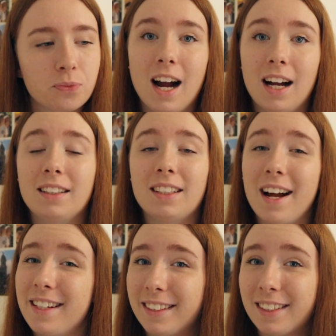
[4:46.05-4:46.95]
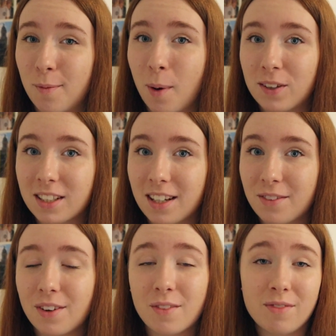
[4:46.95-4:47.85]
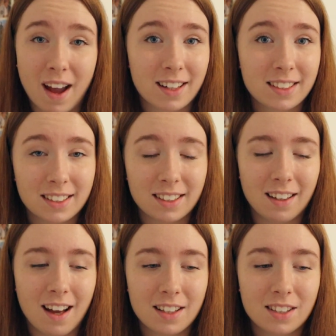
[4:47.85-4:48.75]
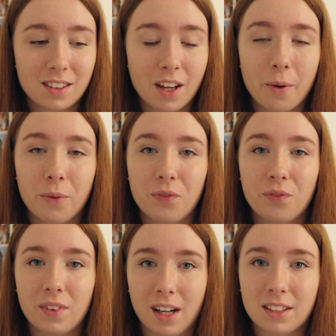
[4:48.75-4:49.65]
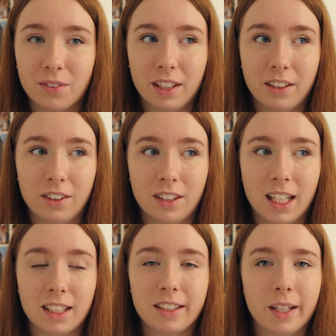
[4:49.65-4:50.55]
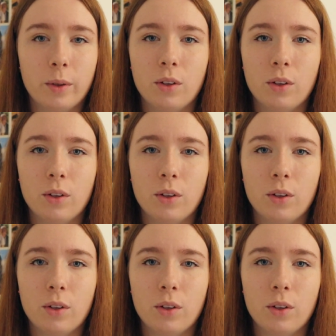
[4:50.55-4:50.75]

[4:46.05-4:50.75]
and I did see positive effects to that, so that's a really good thing to do.